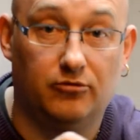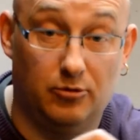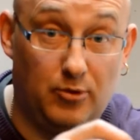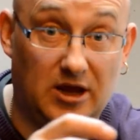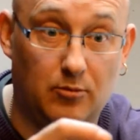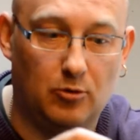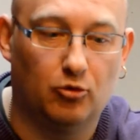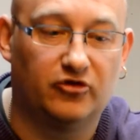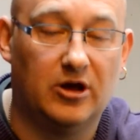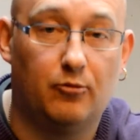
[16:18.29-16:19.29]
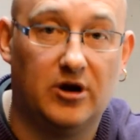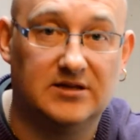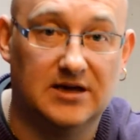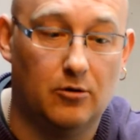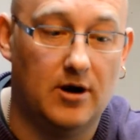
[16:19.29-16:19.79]
the pigment will separate
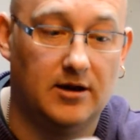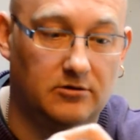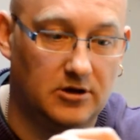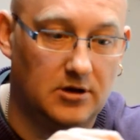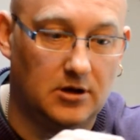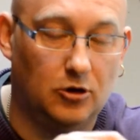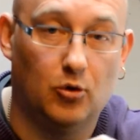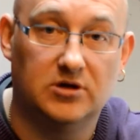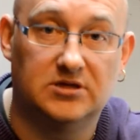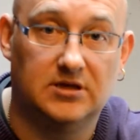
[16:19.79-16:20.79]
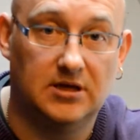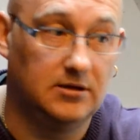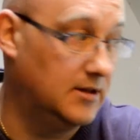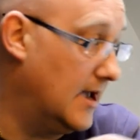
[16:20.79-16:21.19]
out and go into the